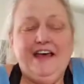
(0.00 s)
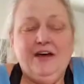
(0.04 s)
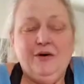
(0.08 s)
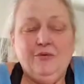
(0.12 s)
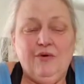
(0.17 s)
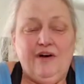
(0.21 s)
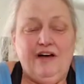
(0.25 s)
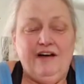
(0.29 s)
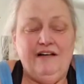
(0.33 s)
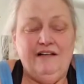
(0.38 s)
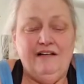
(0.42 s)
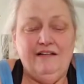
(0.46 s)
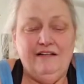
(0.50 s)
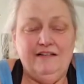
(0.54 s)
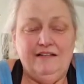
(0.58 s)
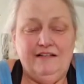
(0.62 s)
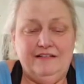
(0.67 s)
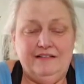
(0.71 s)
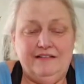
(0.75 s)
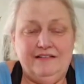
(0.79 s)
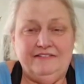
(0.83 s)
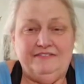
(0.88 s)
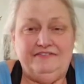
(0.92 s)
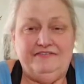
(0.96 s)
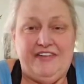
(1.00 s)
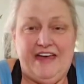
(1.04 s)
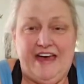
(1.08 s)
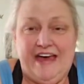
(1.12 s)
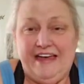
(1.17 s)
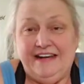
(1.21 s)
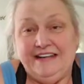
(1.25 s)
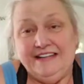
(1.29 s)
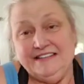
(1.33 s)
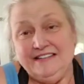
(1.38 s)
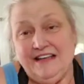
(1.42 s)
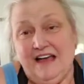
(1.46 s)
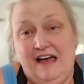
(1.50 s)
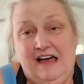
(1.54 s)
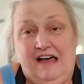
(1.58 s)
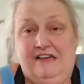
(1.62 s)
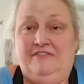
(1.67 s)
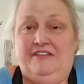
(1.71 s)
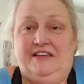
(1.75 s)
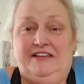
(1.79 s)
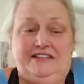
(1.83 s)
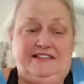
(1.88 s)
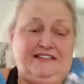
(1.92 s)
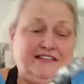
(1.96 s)
Well, that is
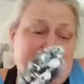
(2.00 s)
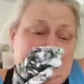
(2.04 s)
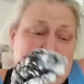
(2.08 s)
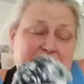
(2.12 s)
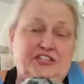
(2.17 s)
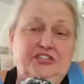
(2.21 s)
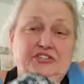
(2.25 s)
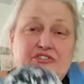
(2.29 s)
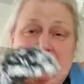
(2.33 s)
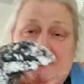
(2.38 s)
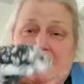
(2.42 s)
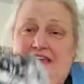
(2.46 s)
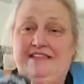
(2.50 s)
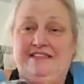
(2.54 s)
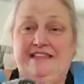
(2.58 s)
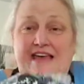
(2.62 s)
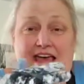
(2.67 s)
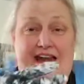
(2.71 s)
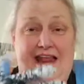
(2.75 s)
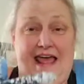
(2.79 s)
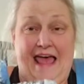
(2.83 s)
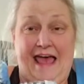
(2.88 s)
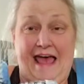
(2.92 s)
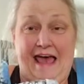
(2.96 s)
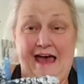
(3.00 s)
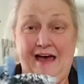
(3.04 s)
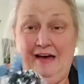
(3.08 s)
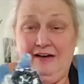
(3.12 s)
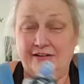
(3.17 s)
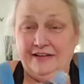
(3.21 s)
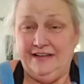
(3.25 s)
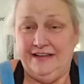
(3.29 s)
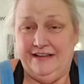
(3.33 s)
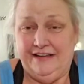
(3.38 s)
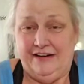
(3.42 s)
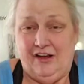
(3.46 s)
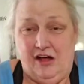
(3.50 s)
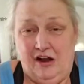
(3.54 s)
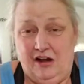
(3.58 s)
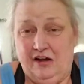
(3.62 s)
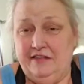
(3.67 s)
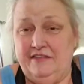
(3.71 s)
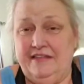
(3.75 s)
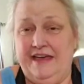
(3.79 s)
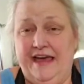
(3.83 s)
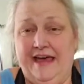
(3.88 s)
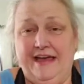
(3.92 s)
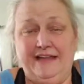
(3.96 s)
obviously, and then you take that out and all
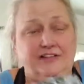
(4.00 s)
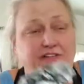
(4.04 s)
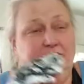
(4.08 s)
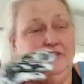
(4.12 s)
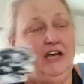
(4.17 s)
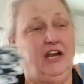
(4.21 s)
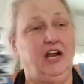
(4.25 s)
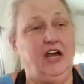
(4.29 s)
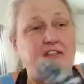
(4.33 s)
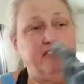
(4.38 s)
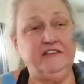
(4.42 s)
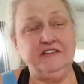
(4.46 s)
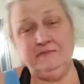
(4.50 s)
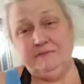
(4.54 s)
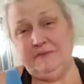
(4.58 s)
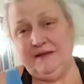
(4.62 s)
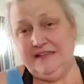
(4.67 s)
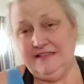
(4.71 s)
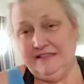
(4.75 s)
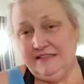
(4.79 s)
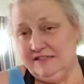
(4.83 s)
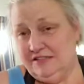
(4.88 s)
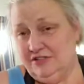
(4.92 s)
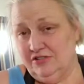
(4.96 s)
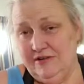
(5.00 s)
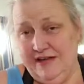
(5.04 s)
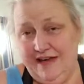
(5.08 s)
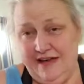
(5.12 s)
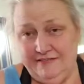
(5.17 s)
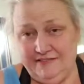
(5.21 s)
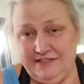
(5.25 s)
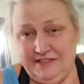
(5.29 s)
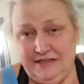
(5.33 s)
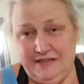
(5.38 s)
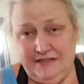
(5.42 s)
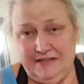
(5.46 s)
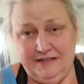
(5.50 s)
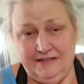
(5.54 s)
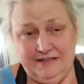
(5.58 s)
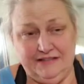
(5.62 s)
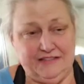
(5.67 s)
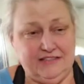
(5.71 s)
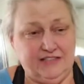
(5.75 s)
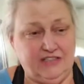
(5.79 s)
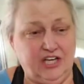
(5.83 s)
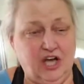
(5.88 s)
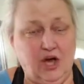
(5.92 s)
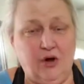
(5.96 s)
of that, you got all those pieces you have
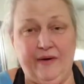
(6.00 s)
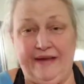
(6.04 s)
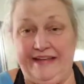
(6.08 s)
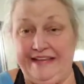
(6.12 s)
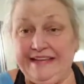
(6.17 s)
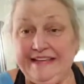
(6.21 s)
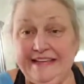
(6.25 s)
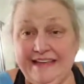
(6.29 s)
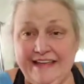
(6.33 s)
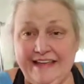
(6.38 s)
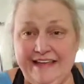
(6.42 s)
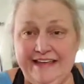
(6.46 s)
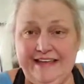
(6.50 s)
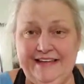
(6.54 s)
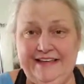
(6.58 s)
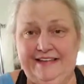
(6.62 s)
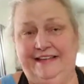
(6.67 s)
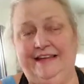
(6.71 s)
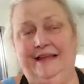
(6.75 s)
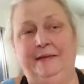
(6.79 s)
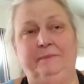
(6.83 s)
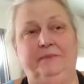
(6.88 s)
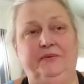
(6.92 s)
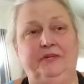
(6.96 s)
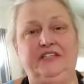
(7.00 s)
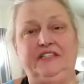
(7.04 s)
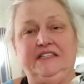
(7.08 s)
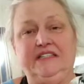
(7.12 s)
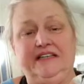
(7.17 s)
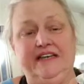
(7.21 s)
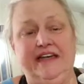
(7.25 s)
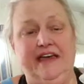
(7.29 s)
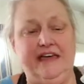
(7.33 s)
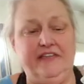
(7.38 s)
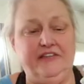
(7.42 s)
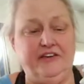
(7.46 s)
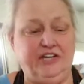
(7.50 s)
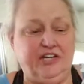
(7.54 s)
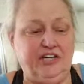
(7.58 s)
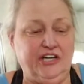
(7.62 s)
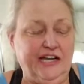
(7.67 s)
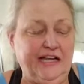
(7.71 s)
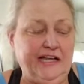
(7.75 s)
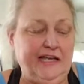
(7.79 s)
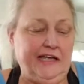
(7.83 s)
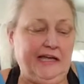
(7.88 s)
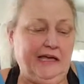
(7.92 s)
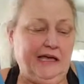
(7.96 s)
to go and get and put together.
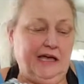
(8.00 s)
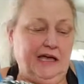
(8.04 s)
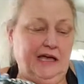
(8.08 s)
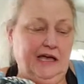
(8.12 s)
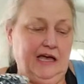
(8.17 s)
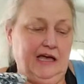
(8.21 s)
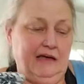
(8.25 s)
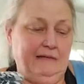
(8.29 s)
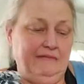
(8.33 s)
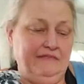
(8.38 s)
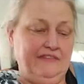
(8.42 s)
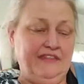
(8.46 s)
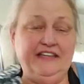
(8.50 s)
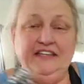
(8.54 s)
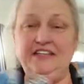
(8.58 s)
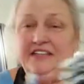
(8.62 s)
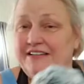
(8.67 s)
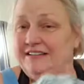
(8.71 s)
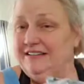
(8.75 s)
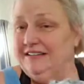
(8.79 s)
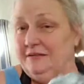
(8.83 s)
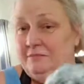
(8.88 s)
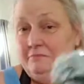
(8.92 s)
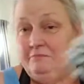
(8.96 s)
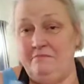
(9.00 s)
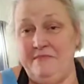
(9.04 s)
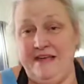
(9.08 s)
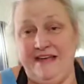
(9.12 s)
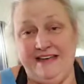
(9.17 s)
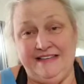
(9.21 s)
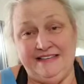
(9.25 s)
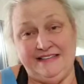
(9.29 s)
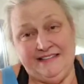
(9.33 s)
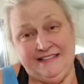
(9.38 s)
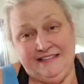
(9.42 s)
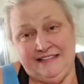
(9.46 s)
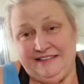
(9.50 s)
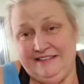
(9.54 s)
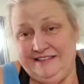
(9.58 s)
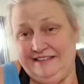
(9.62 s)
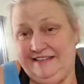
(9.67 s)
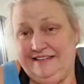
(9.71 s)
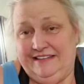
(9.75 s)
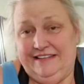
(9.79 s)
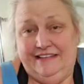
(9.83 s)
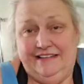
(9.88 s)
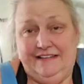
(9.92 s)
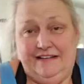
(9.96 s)
Then the mess
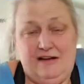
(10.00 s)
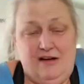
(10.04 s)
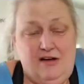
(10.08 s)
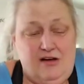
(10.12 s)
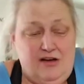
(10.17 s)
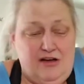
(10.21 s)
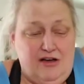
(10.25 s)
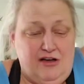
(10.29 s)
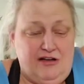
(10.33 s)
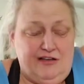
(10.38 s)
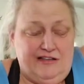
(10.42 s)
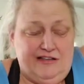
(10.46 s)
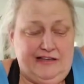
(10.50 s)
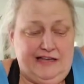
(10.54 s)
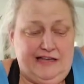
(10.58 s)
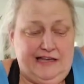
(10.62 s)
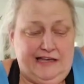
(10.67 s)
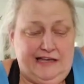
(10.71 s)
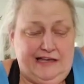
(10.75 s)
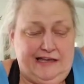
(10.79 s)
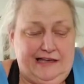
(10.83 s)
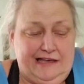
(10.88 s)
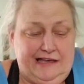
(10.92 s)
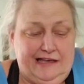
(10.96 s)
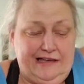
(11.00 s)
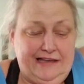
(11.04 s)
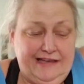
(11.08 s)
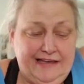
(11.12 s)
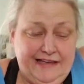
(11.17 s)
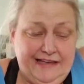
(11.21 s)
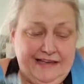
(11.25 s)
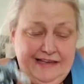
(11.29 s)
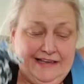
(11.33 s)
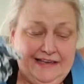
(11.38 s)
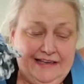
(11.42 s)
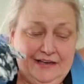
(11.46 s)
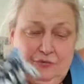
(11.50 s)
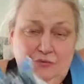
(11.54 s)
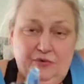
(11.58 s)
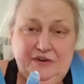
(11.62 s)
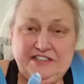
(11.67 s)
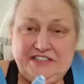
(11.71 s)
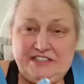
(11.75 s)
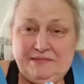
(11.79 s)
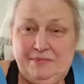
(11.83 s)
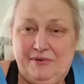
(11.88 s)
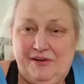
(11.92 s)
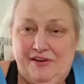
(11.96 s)
cleaning it all.
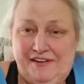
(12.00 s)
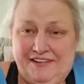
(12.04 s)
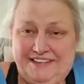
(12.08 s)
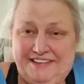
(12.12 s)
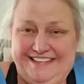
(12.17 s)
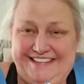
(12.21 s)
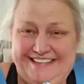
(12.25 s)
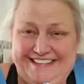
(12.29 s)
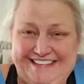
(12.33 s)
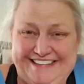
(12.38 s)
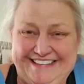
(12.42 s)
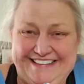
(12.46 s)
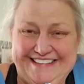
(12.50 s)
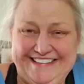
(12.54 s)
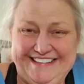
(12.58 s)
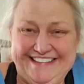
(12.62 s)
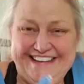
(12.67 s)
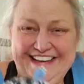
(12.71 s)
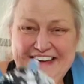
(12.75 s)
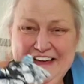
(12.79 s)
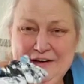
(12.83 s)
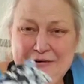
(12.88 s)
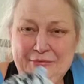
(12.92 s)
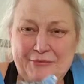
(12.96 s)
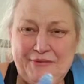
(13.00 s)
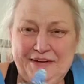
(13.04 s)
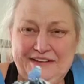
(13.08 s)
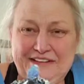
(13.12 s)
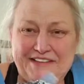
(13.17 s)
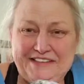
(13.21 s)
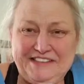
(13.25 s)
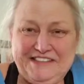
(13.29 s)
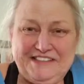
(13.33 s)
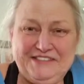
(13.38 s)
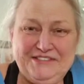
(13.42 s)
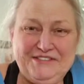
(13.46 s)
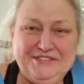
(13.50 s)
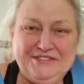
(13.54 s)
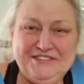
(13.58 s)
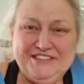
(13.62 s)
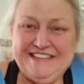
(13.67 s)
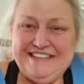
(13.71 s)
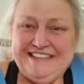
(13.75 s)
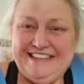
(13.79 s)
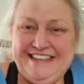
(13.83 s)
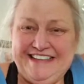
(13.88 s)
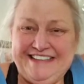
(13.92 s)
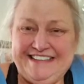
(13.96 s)
Whisk balls, one or two
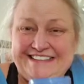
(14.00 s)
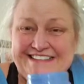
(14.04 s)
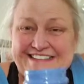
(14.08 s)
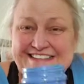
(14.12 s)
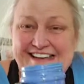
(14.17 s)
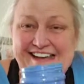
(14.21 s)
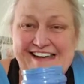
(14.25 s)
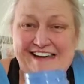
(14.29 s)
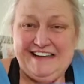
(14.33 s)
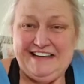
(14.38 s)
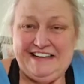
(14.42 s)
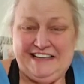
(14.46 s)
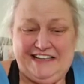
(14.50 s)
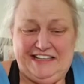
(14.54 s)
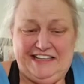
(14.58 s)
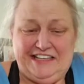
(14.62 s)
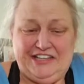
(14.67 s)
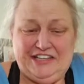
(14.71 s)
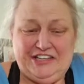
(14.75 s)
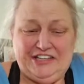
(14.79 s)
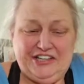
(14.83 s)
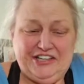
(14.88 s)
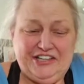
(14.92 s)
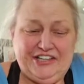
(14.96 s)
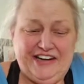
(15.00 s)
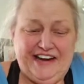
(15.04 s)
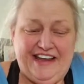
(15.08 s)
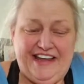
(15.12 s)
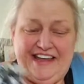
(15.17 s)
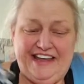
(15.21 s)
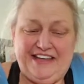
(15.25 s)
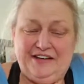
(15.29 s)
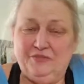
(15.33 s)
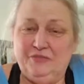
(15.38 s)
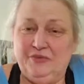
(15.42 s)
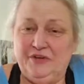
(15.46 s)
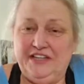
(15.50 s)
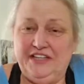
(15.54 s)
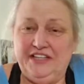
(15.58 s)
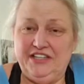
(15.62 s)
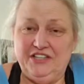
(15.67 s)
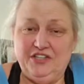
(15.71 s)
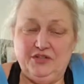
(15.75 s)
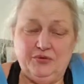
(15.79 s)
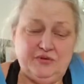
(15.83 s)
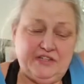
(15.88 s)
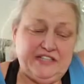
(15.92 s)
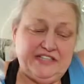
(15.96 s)
just inside here, and
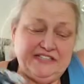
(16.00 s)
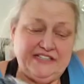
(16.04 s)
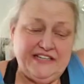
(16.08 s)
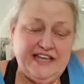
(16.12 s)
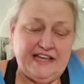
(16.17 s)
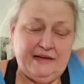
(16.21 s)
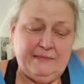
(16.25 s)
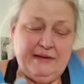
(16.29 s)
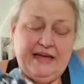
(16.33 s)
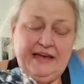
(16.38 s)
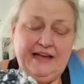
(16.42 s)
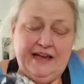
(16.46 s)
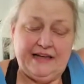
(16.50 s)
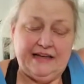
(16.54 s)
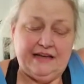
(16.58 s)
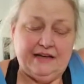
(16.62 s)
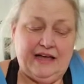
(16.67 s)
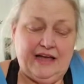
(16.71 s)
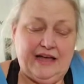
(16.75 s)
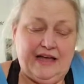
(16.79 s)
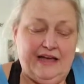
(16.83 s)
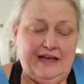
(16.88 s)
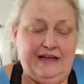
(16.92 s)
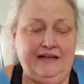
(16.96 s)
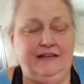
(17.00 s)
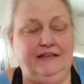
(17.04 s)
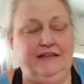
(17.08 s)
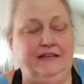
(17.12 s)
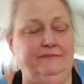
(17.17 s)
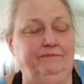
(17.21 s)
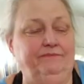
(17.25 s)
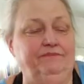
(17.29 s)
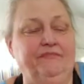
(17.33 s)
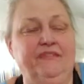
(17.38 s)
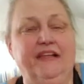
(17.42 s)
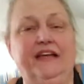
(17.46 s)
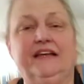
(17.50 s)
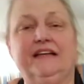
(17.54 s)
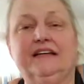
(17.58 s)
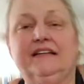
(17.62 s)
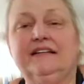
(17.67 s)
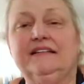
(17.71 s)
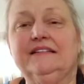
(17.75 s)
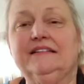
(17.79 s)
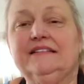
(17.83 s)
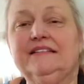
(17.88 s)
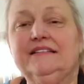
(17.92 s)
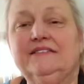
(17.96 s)
when you want to take them out, like,
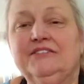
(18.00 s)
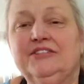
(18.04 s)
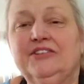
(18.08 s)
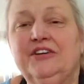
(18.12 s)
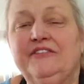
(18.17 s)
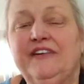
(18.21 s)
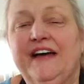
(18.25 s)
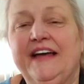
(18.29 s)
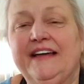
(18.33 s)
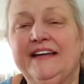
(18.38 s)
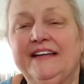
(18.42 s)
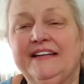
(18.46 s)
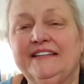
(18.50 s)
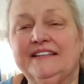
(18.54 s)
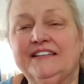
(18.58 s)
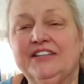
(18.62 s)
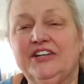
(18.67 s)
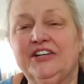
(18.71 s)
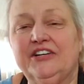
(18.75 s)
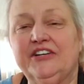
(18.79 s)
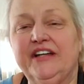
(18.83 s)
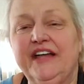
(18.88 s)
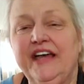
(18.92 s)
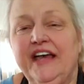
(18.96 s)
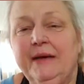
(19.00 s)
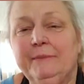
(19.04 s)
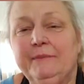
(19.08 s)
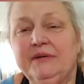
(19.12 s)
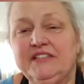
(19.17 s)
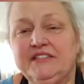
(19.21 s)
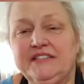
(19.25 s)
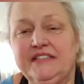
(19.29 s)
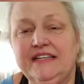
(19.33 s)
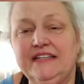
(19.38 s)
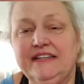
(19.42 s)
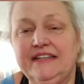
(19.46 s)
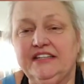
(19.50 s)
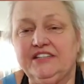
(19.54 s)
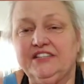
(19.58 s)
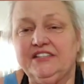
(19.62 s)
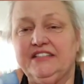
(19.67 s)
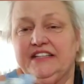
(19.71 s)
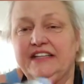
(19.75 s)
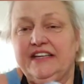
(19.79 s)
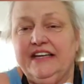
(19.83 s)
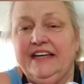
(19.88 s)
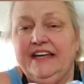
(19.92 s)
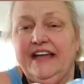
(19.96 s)
I don't know if I can turn it, but see, they're
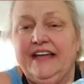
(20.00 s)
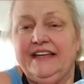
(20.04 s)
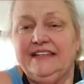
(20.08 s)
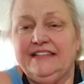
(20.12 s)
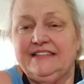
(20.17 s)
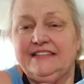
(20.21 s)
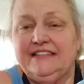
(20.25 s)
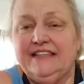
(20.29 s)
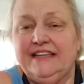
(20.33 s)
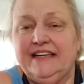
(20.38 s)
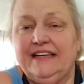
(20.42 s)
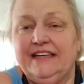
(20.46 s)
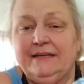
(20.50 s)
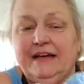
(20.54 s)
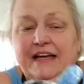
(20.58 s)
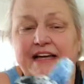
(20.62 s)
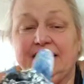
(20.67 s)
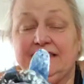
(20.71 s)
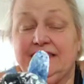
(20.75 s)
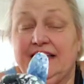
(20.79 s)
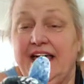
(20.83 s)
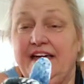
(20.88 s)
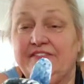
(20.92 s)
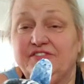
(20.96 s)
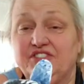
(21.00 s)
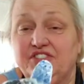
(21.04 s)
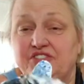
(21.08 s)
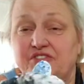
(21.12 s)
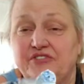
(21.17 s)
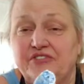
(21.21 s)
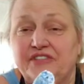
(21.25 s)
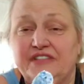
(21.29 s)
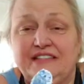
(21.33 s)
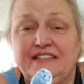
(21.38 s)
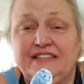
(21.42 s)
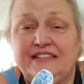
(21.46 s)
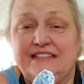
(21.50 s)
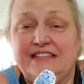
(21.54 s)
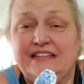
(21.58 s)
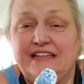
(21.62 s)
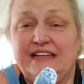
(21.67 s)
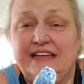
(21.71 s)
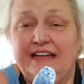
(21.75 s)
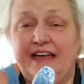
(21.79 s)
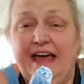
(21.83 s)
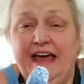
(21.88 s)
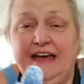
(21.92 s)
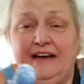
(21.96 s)
sticking, it's sticking, because I have two that's
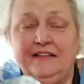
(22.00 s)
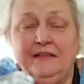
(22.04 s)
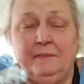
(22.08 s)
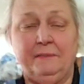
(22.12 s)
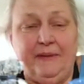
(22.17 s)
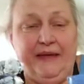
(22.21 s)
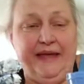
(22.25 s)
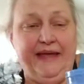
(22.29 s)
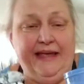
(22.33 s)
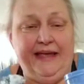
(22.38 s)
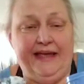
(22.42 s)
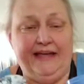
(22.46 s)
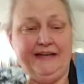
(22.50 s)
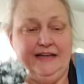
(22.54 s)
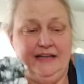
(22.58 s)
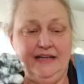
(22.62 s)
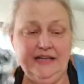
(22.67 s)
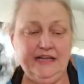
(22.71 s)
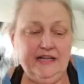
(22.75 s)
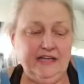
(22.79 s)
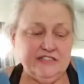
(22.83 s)
sticking out of the paint.